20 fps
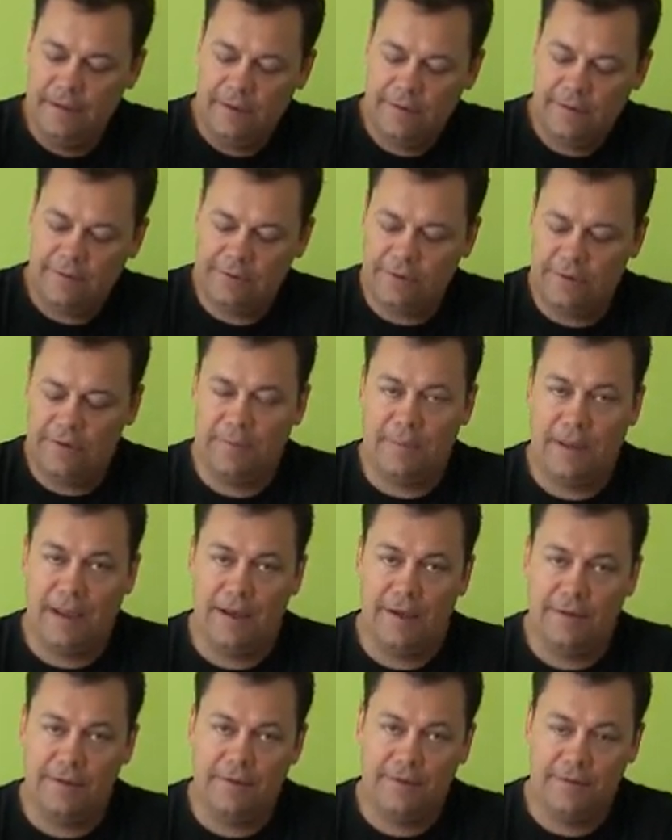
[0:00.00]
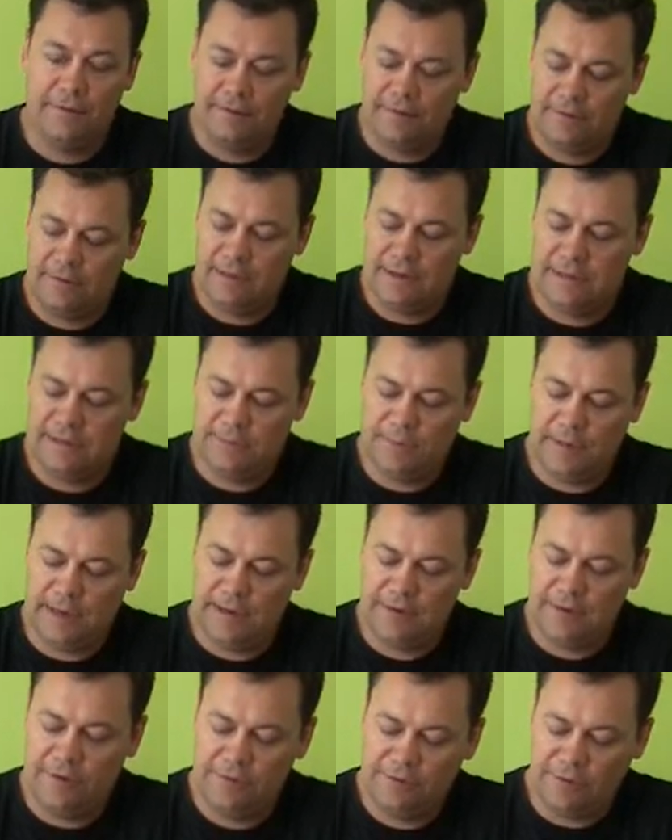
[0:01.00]
through the speed
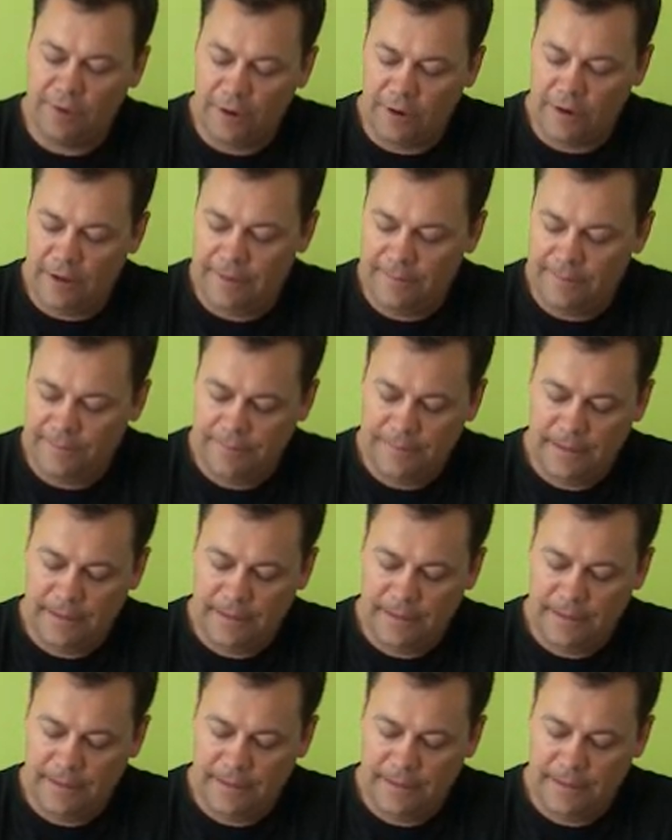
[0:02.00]
controller